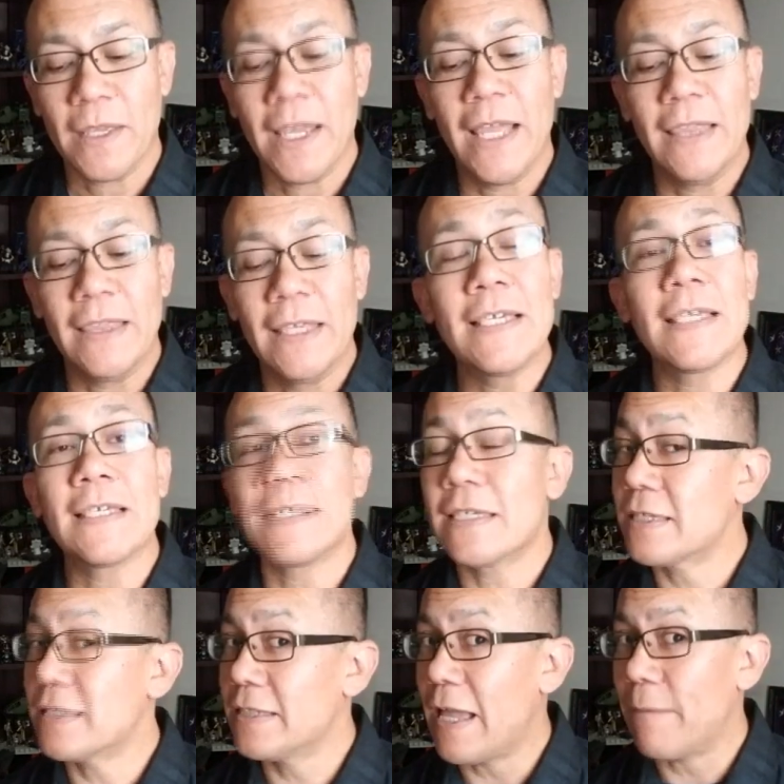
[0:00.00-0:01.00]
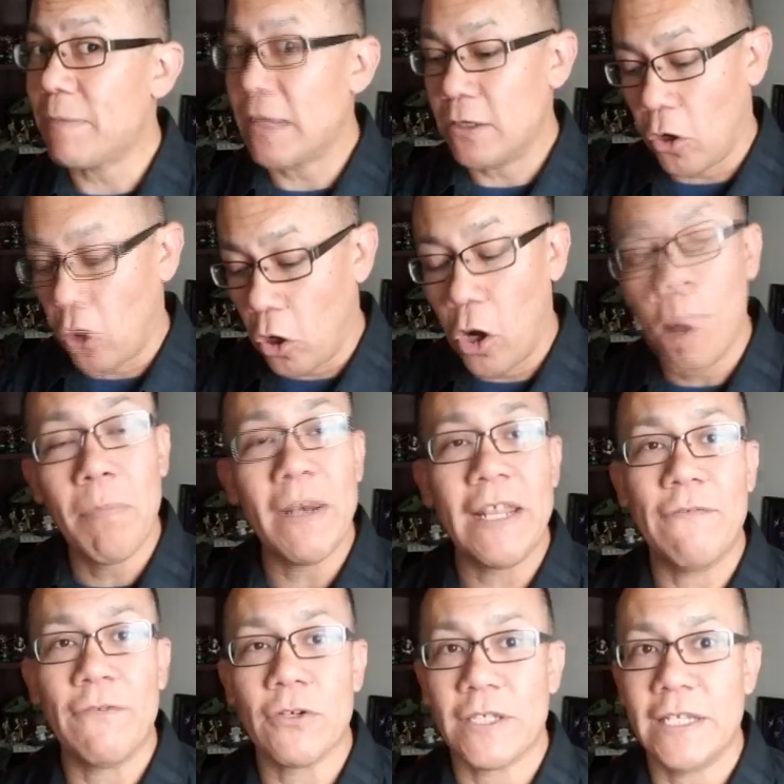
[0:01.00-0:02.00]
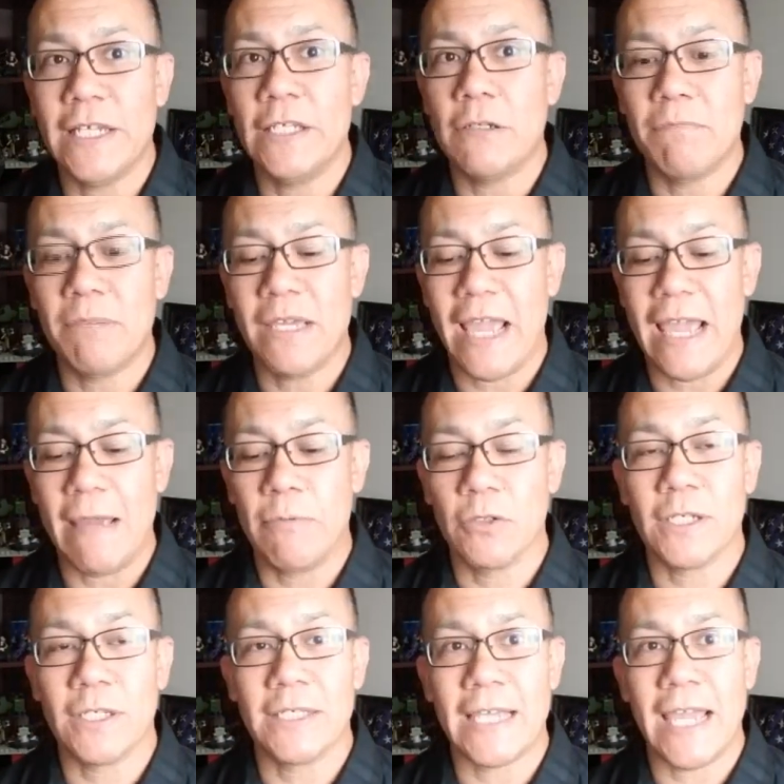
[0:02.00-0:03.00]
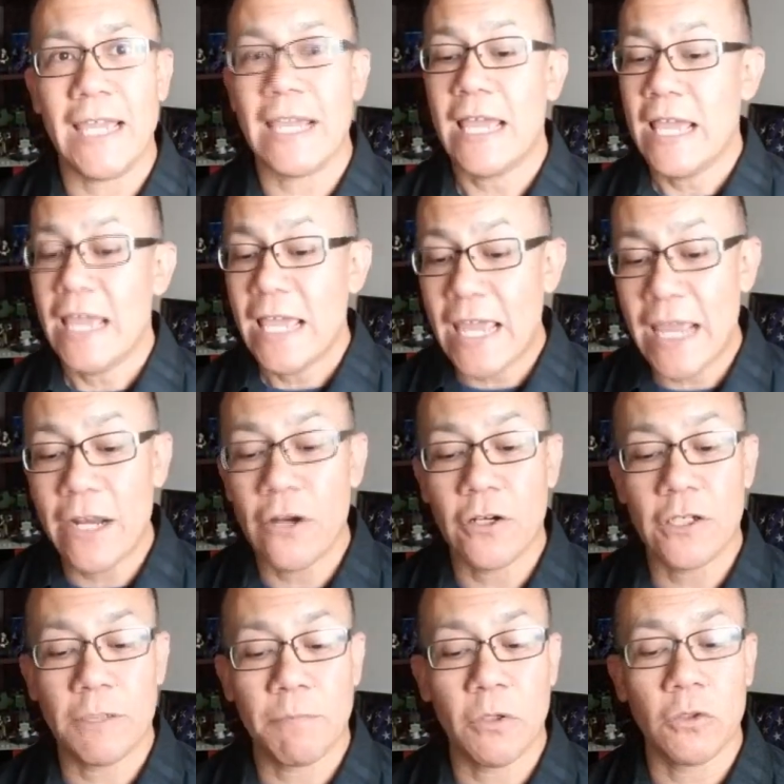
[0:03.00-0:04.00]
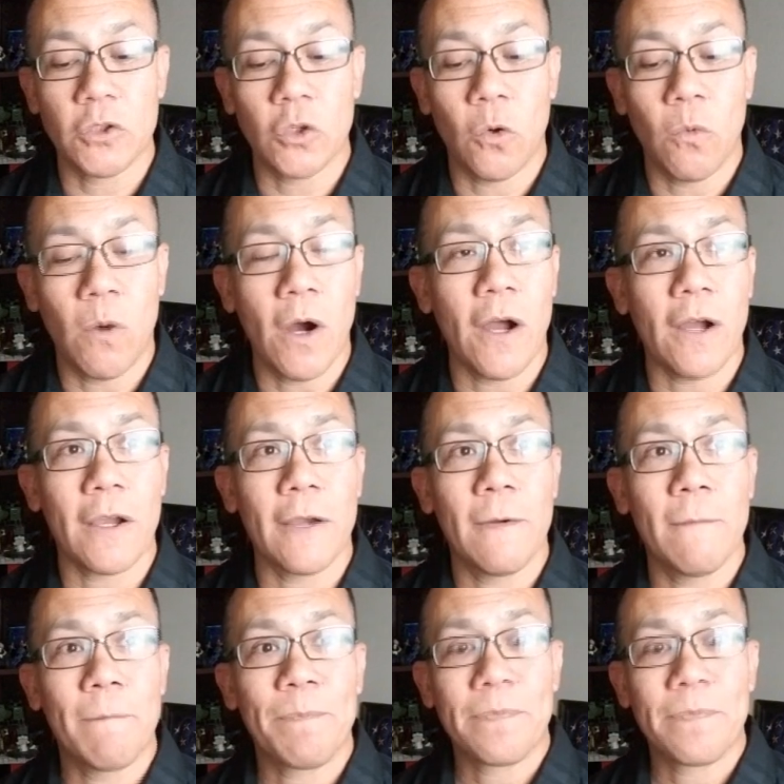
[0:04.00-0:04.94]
And this is a step that all believers need to be able to take in our spiritual walk.